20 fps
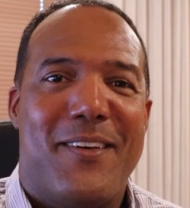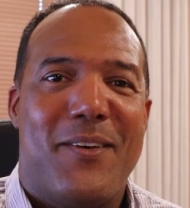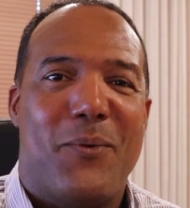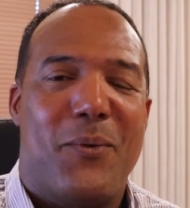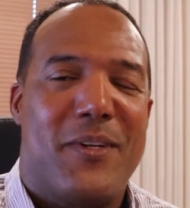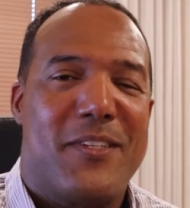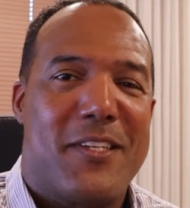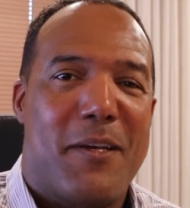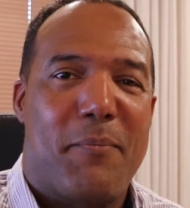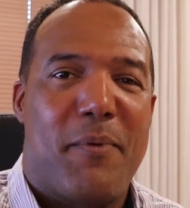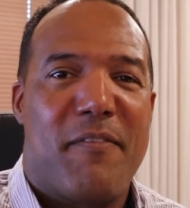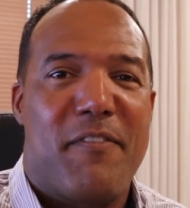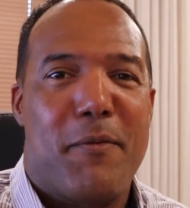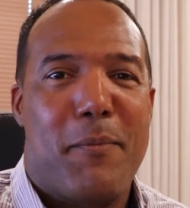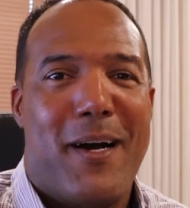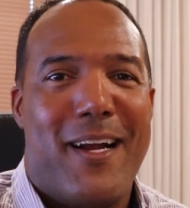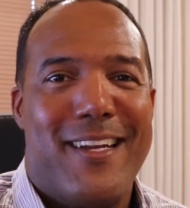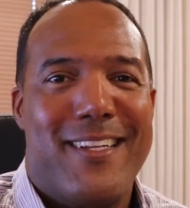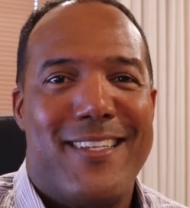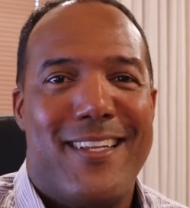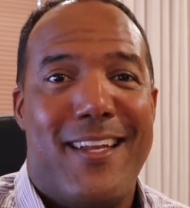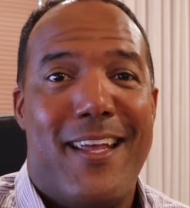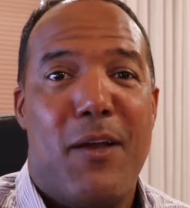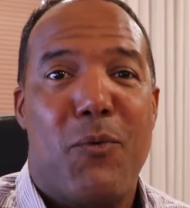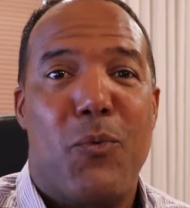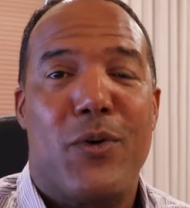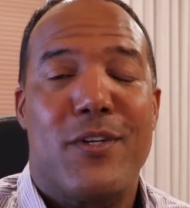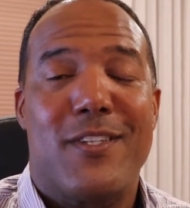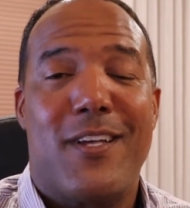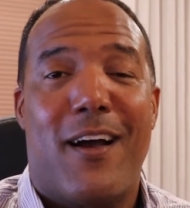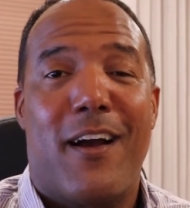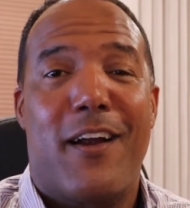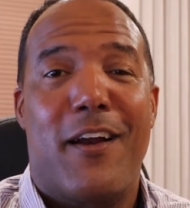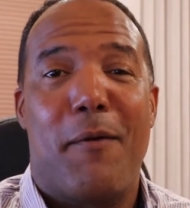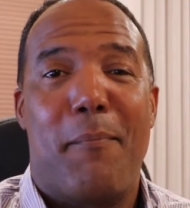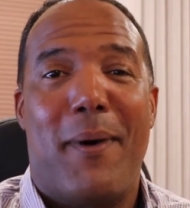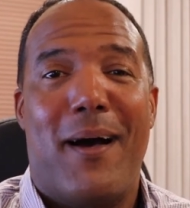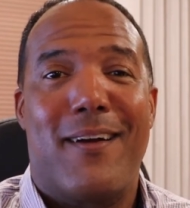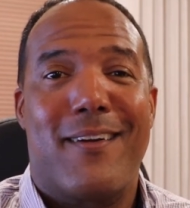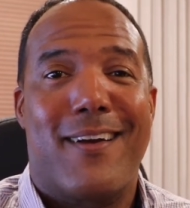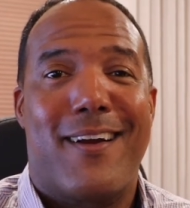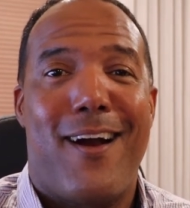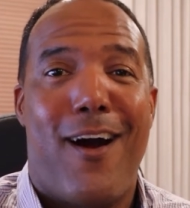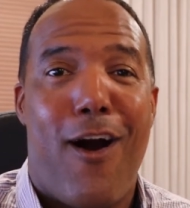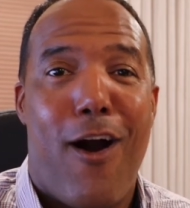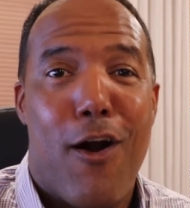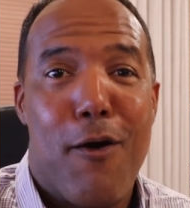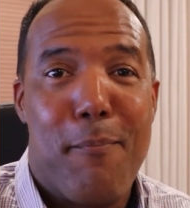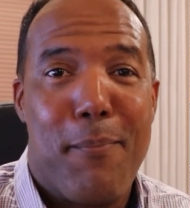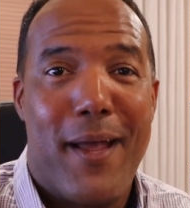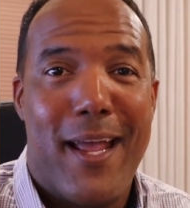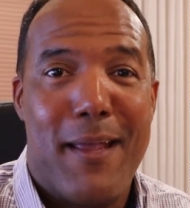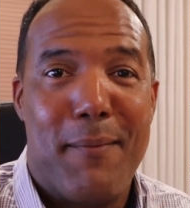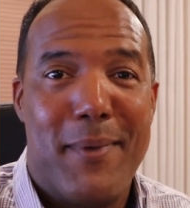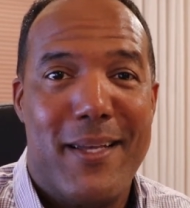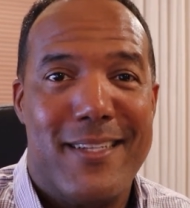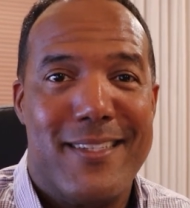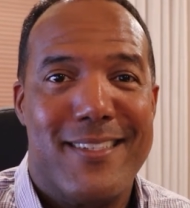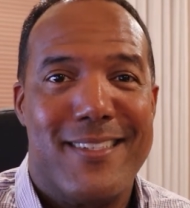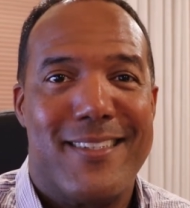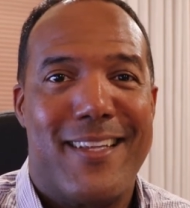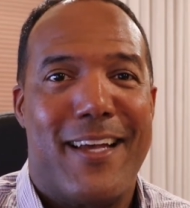What's up, everybody? Today we're talking about car payments.